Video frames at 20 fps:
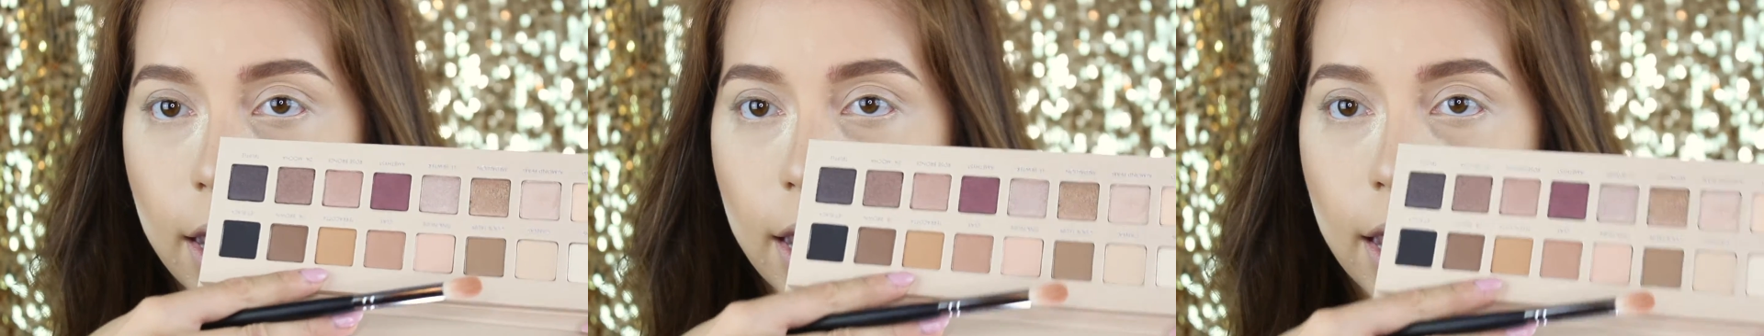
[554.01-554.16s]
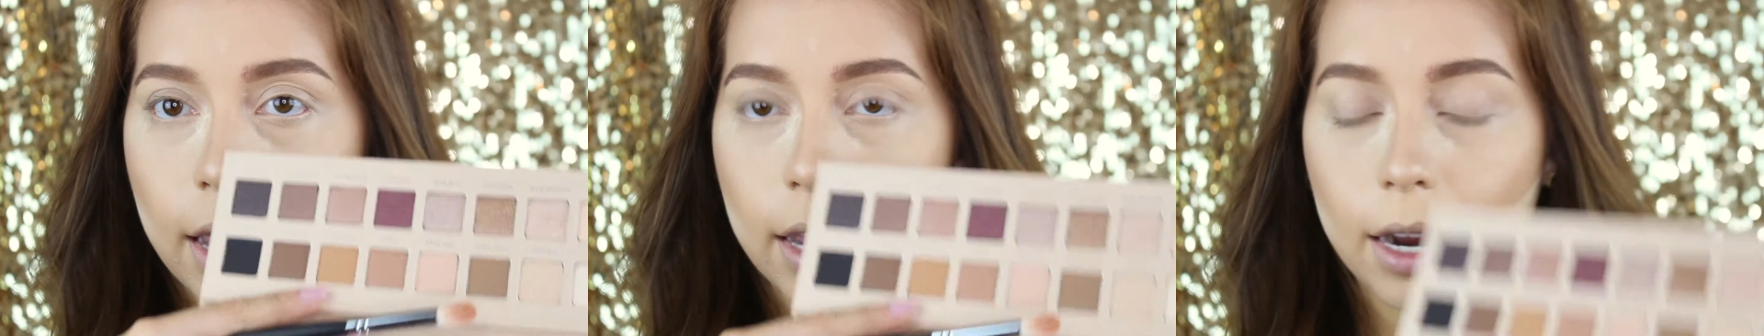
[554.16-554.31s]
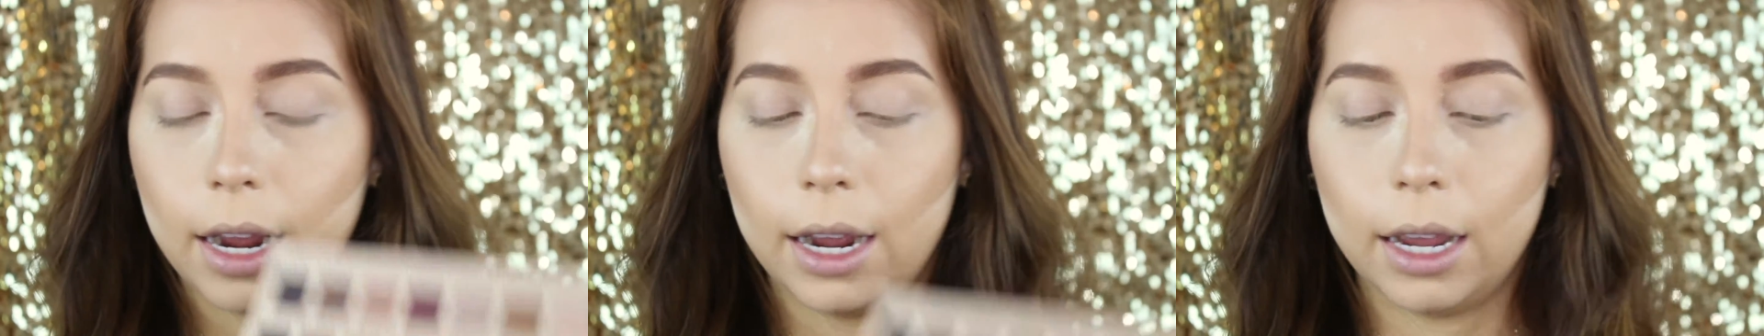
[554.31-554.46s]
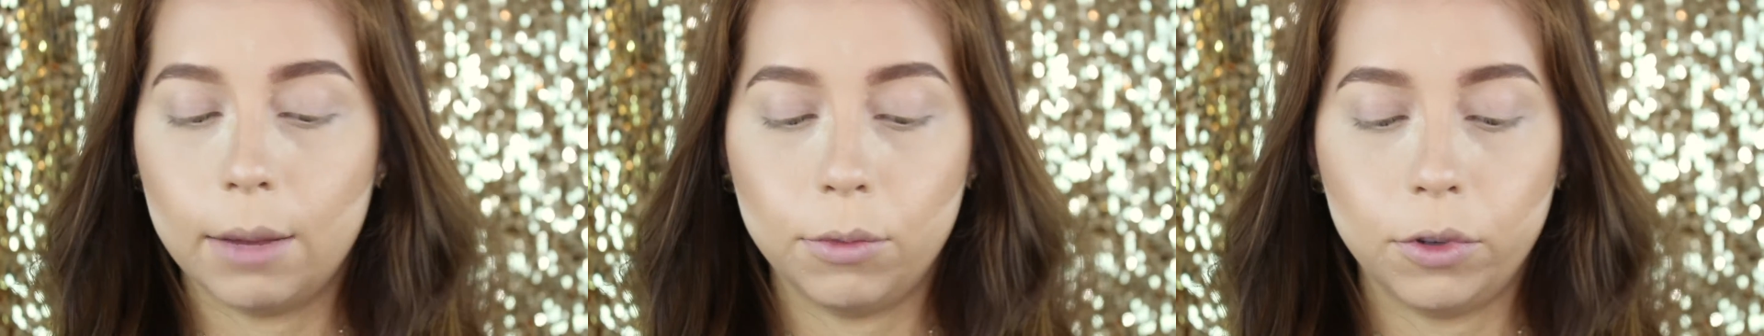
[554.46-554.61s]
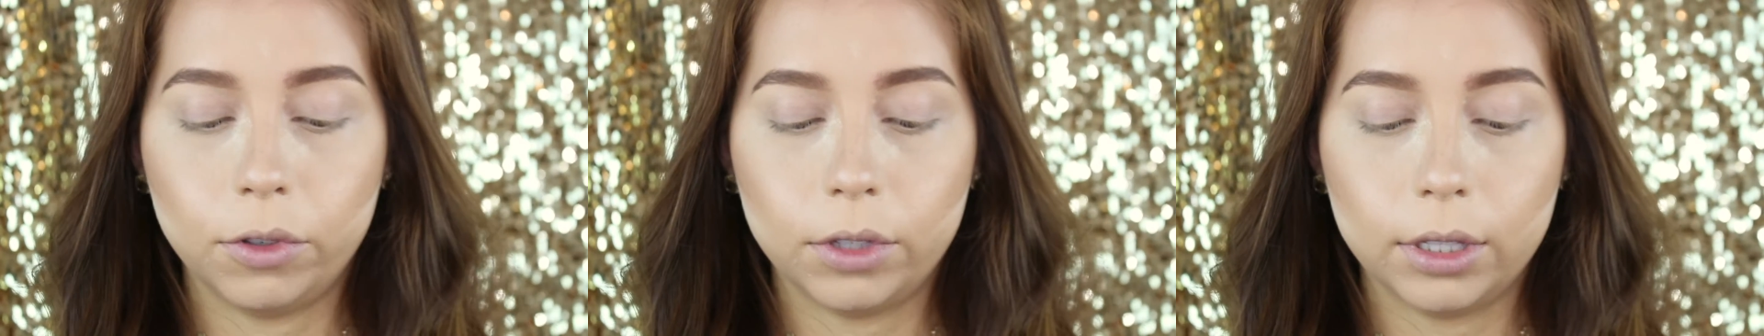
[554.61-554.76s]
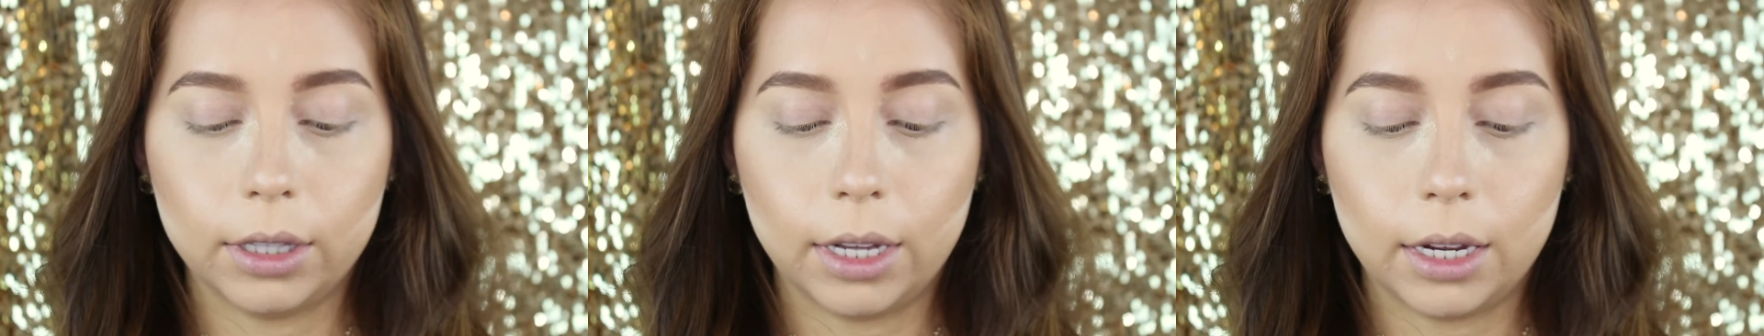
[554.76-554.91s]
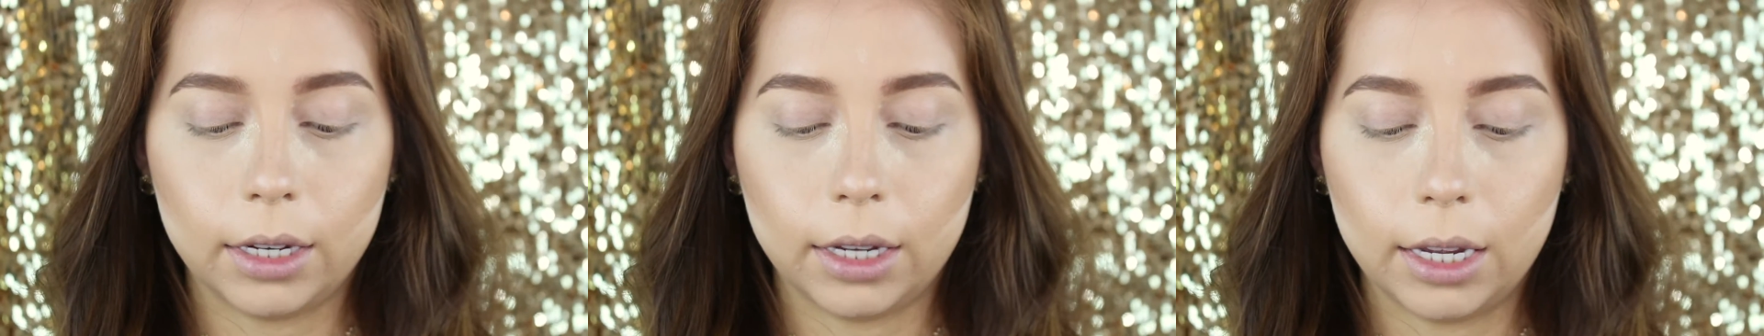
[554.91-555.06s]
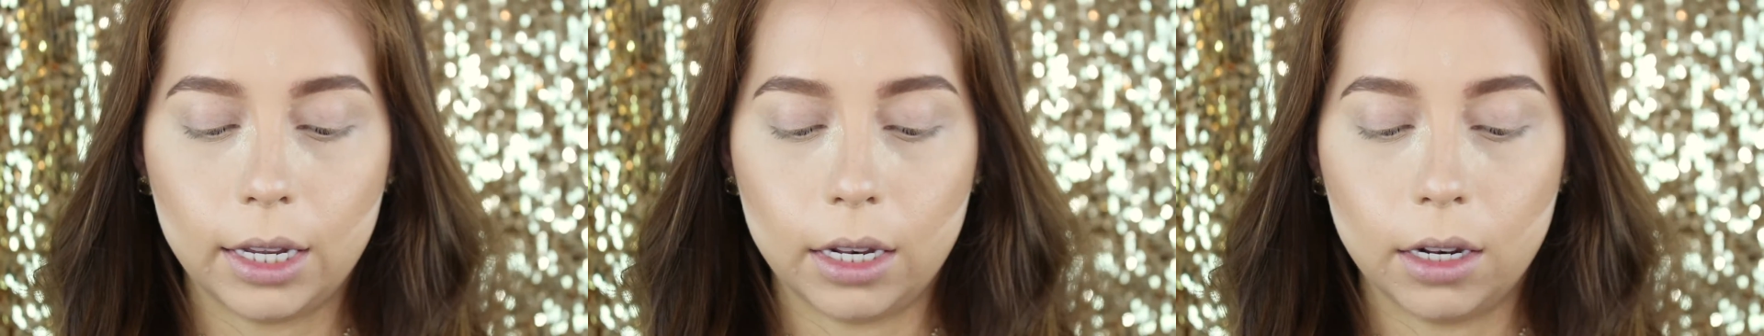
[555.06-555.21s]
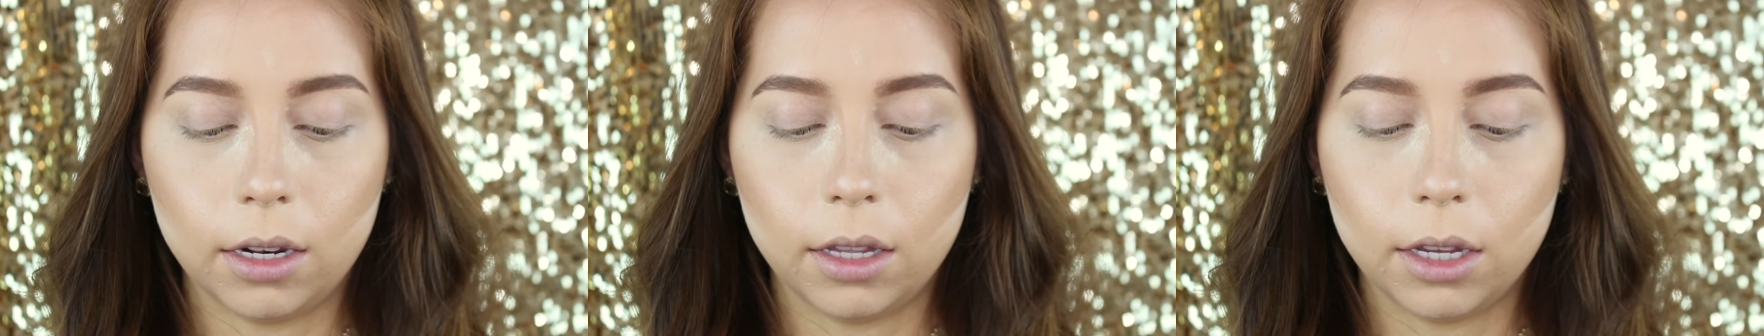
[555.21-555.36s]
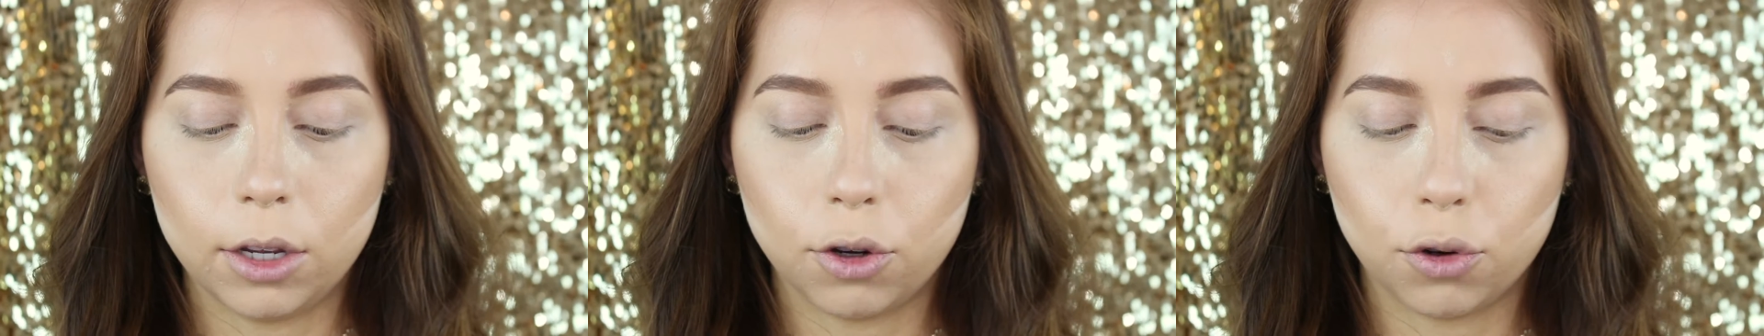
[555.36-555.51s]
And I'm using that
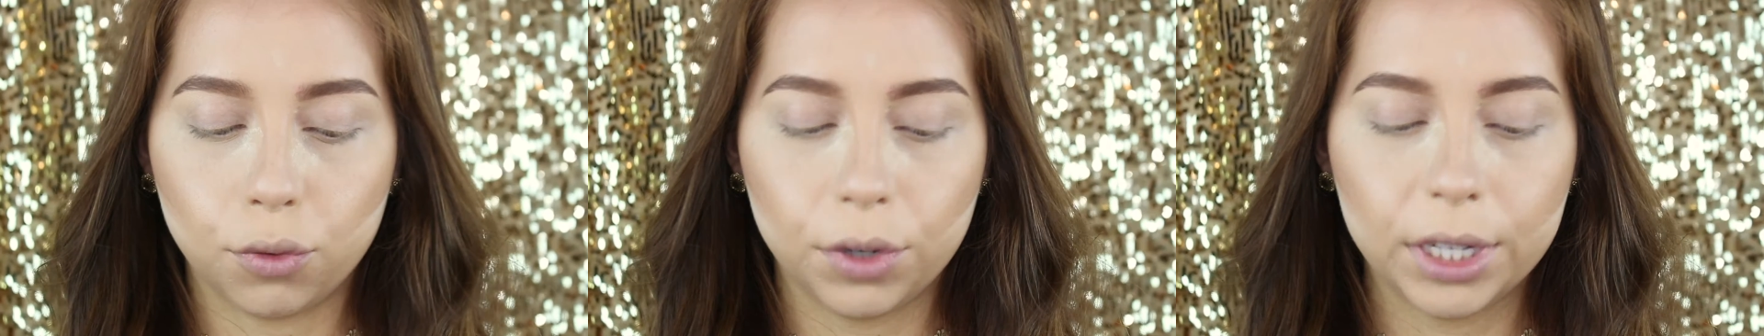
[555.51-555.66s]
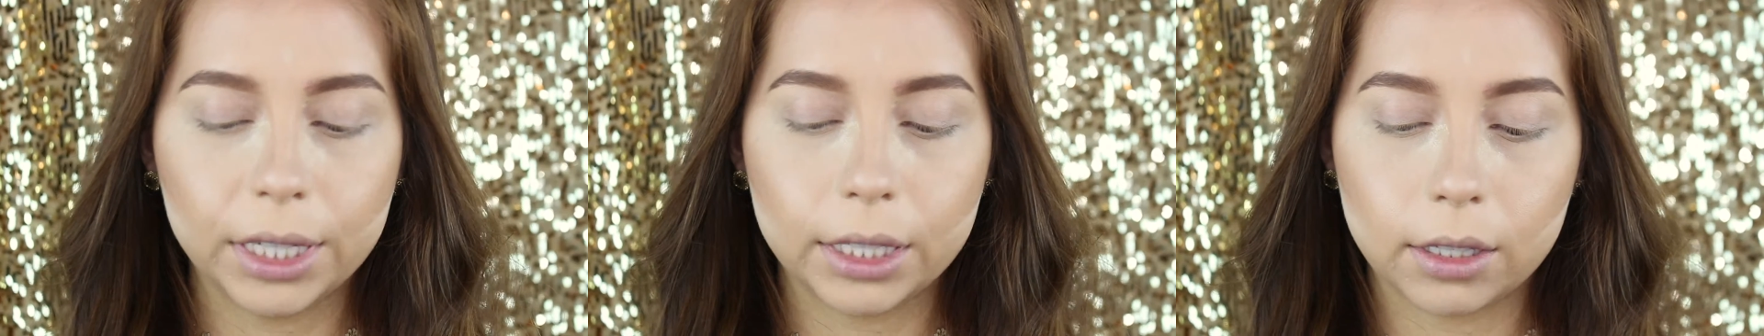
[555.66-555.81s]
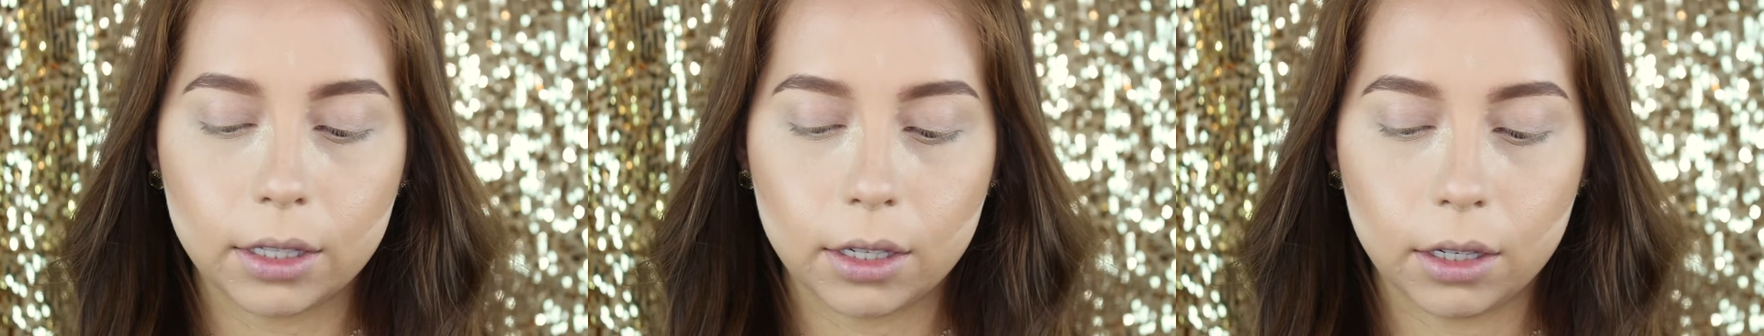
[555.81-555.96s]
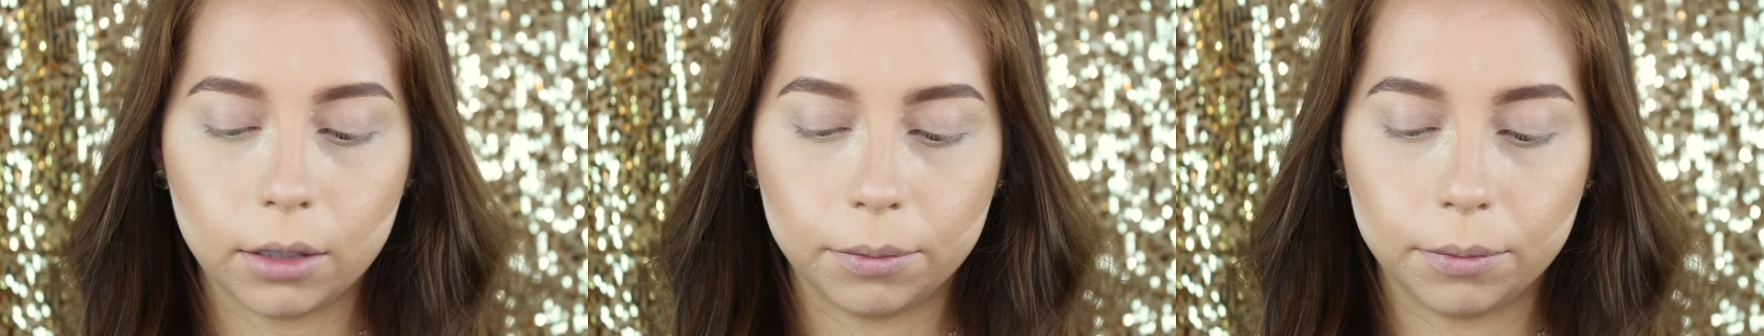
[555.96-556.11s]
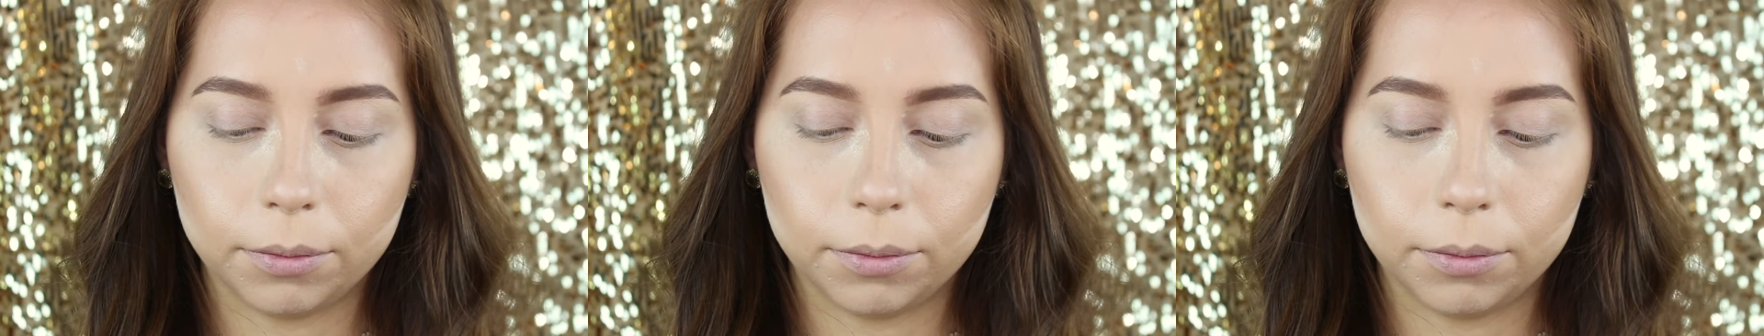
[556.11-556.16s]
in the crease.